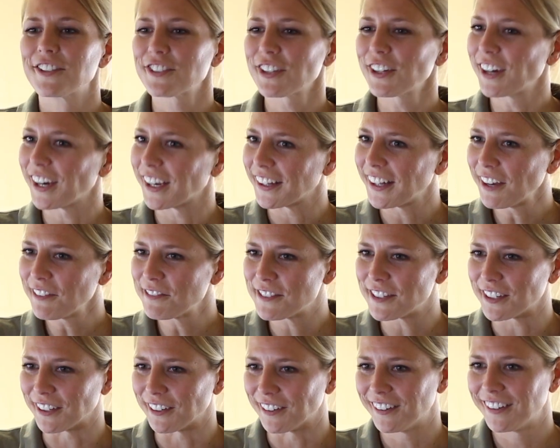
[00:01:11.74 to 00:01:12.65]
Sure, I'd love
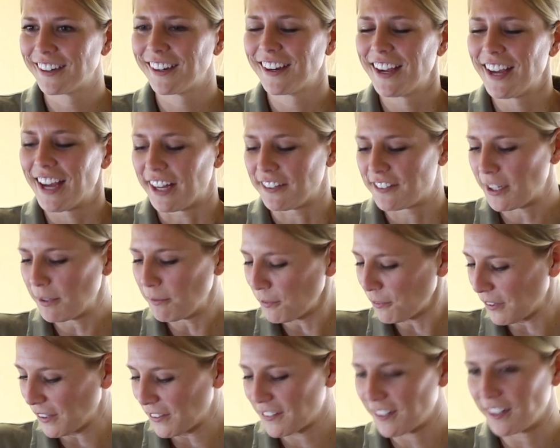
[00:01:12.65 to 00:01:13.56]
to. A team
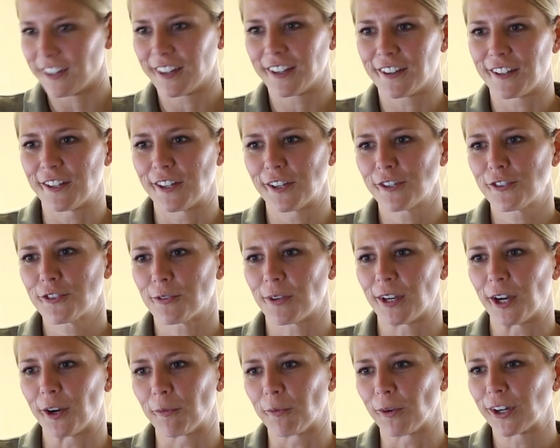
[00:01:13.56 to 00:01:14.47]
of us here at the
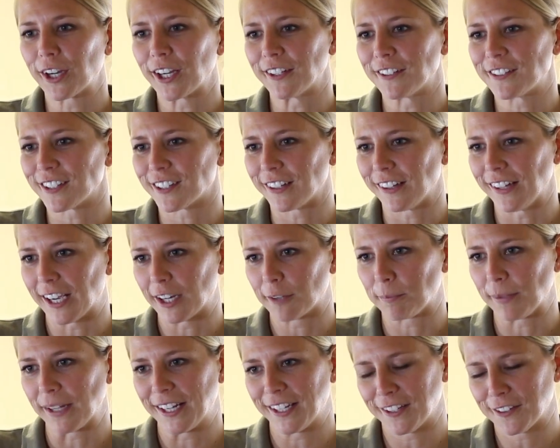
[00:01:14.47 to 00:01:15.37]
nursery are working to
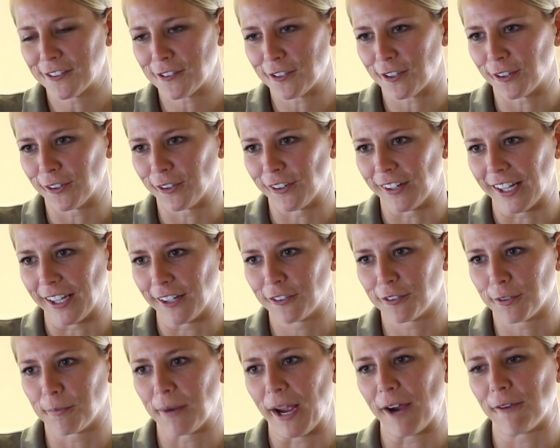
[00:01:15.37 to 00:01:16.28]
collect Blanding's turtle eggs from